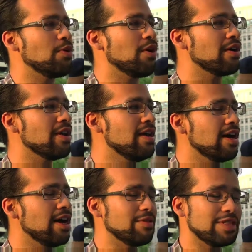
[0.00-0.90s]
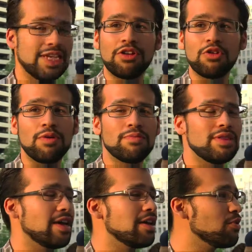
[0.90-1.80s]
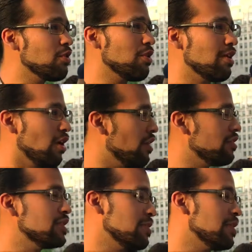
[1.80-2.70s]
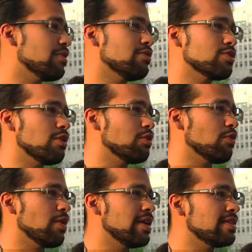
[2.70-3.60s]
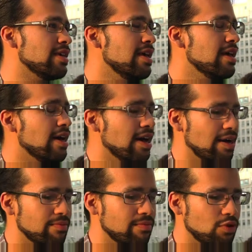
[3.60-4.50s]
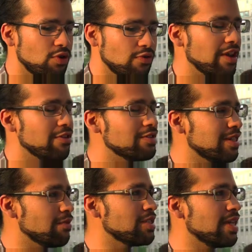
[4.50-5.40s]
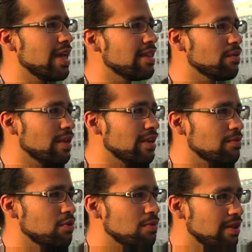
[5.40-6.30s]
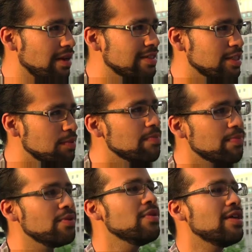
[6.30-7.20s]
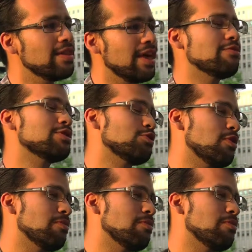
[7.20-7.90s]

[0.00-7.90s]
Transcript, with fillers: part. The sound equipment that you heard, all the speakers, all the great motivators that were saying that we need to mobilize as people, that was through our